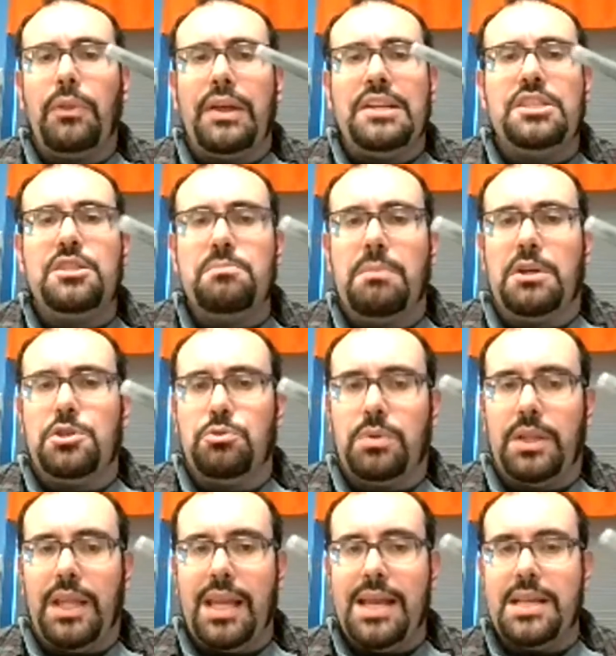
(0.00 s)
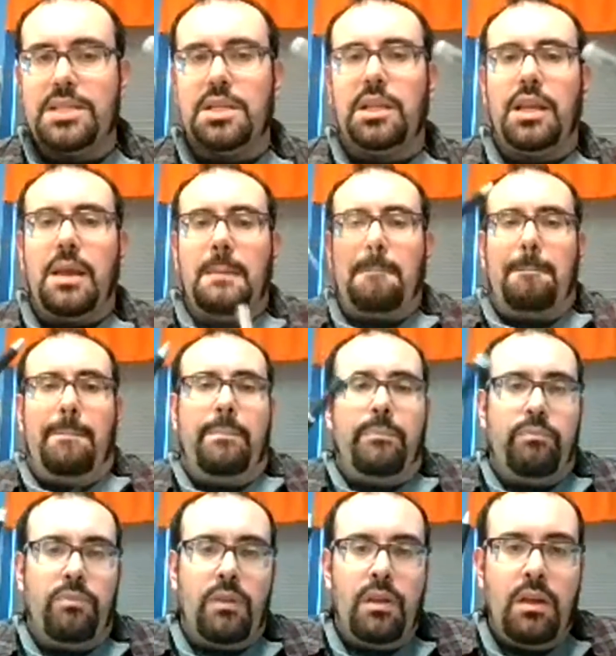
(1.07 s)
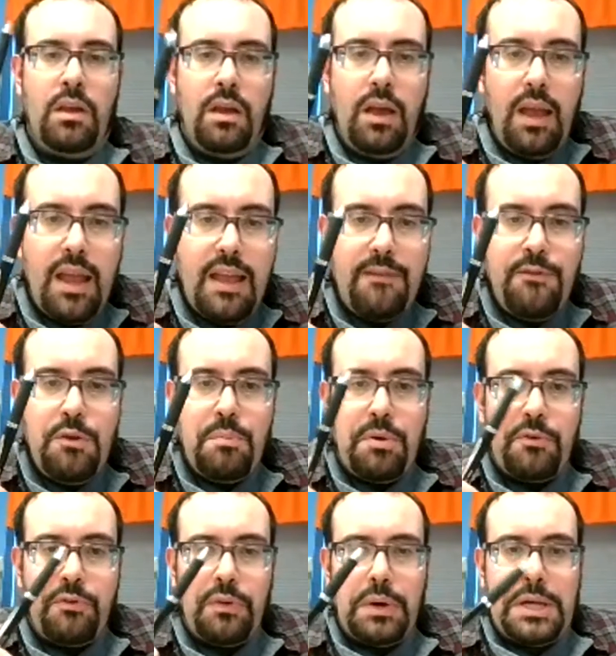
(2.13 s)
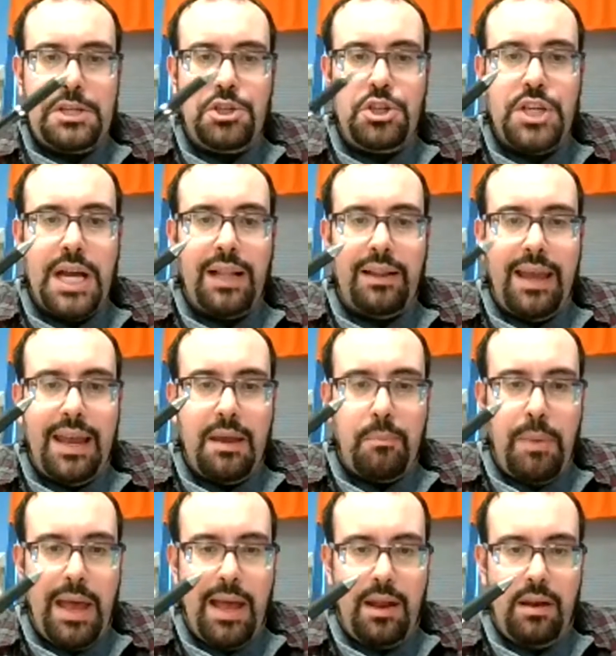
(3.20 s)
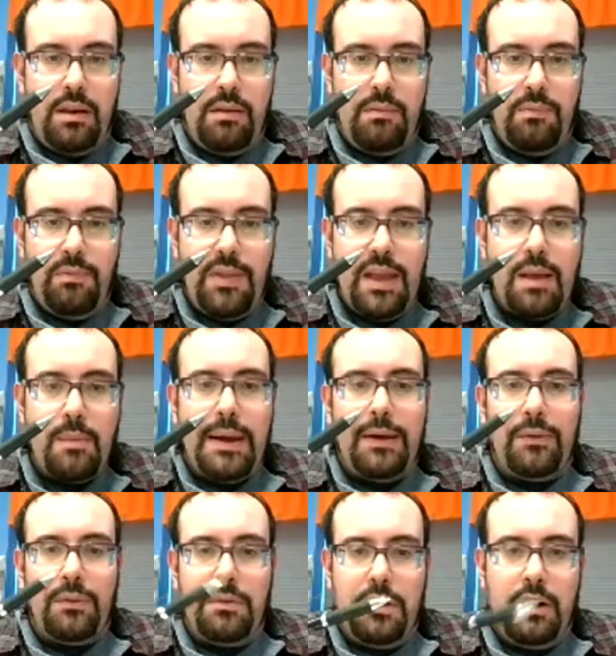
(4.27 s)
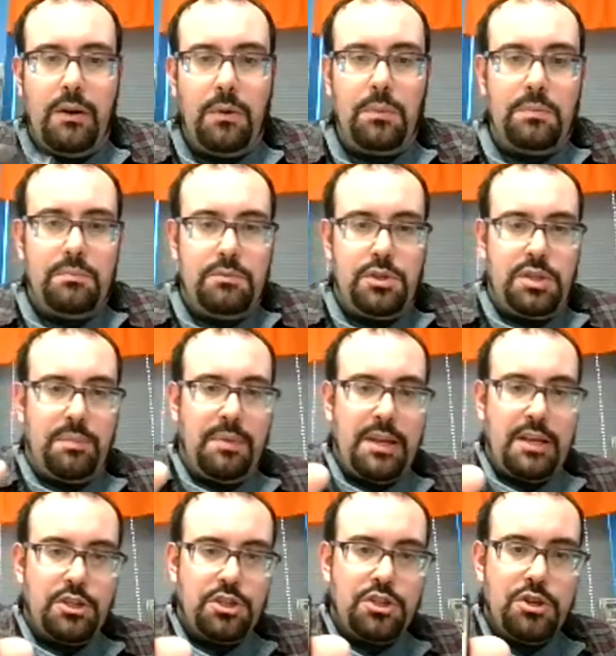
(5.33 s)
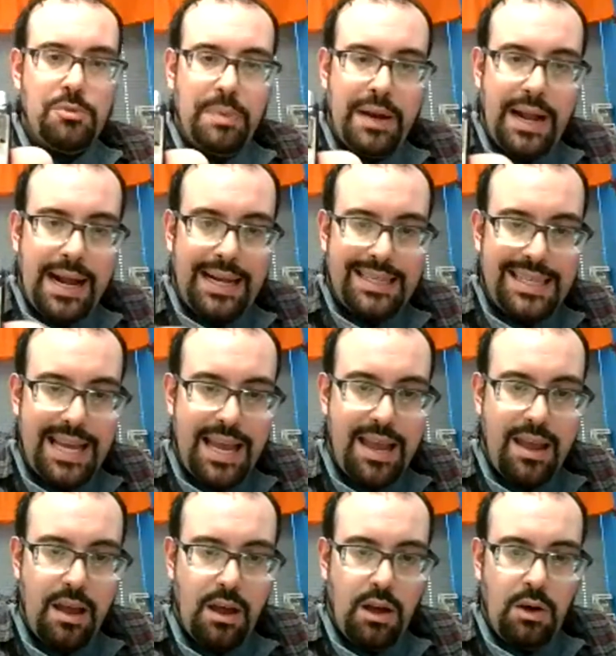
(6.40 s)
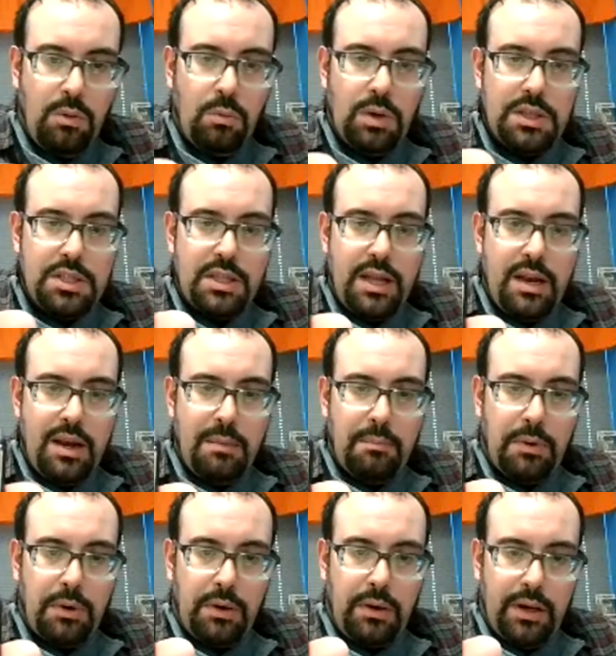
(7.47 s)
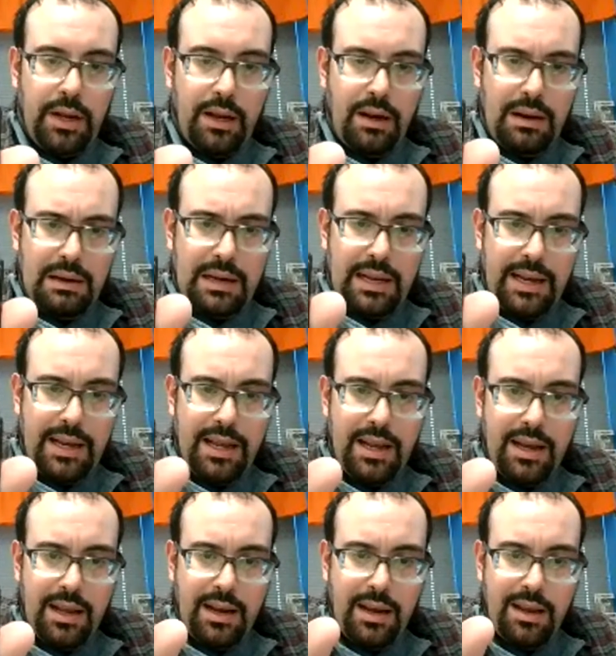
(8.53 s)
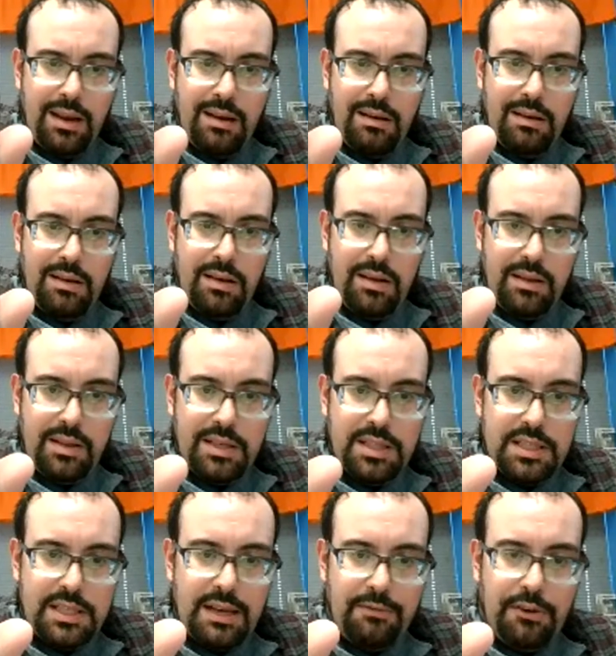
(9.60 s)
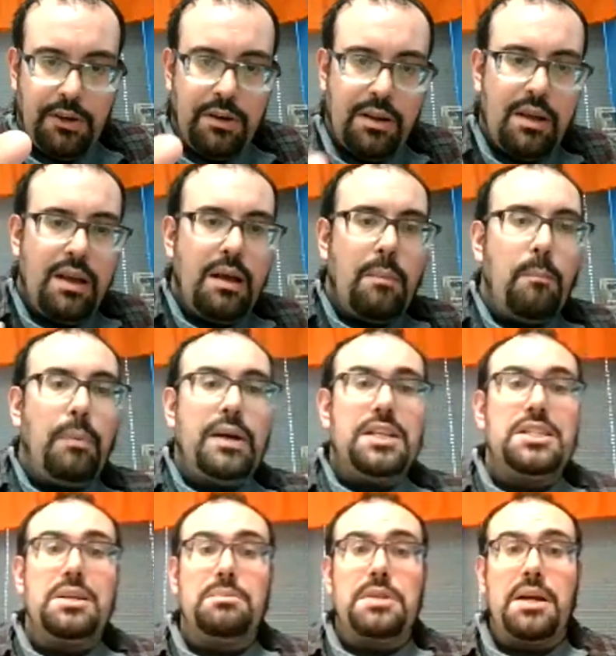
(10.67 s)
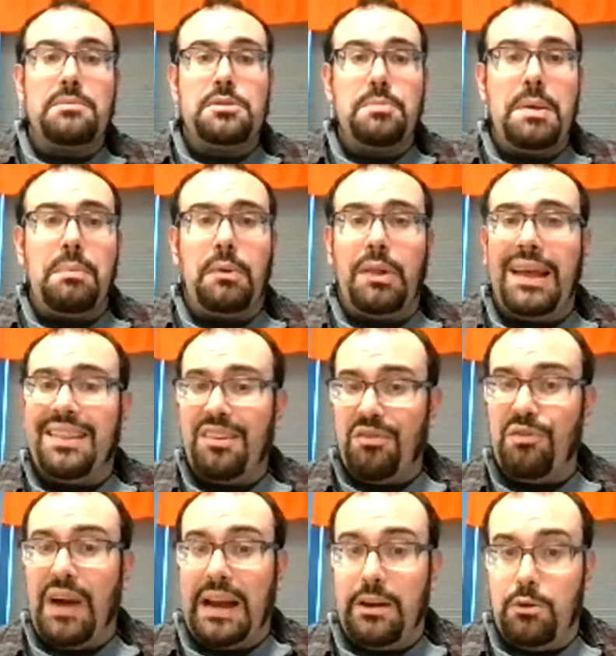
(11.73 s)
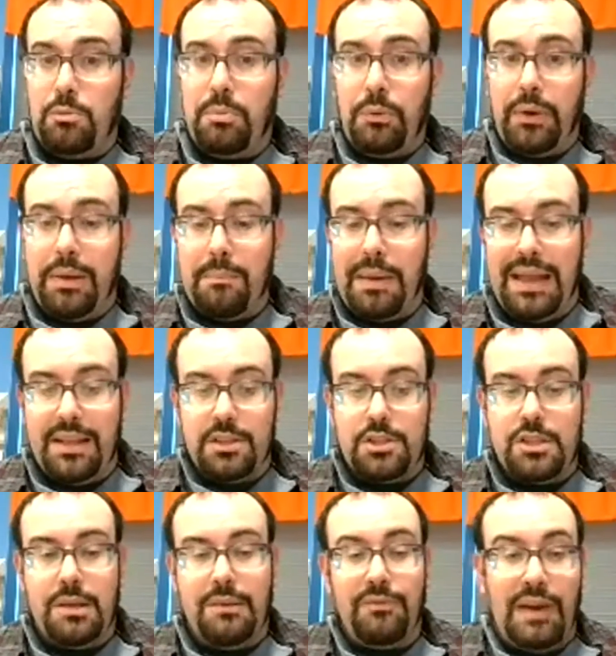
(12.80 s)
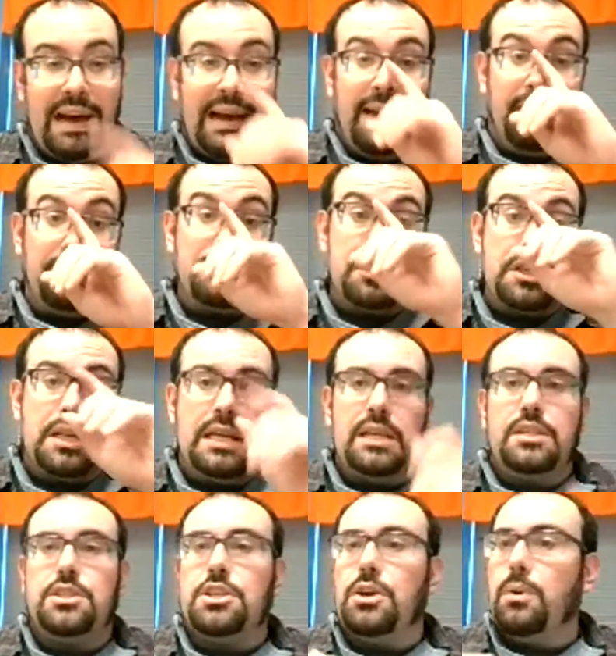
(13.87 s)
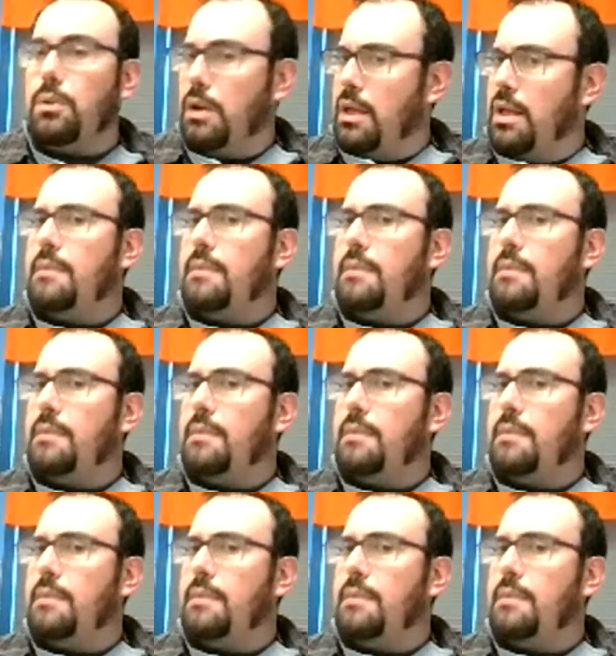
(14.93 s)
they smudge really easily. If you prefer a gel ink pen, think about, something as stupid as, hey, what's the number on it? Can I get it? Can I get it? This is 7. But sometimes people like the finer point pens, the 5s. So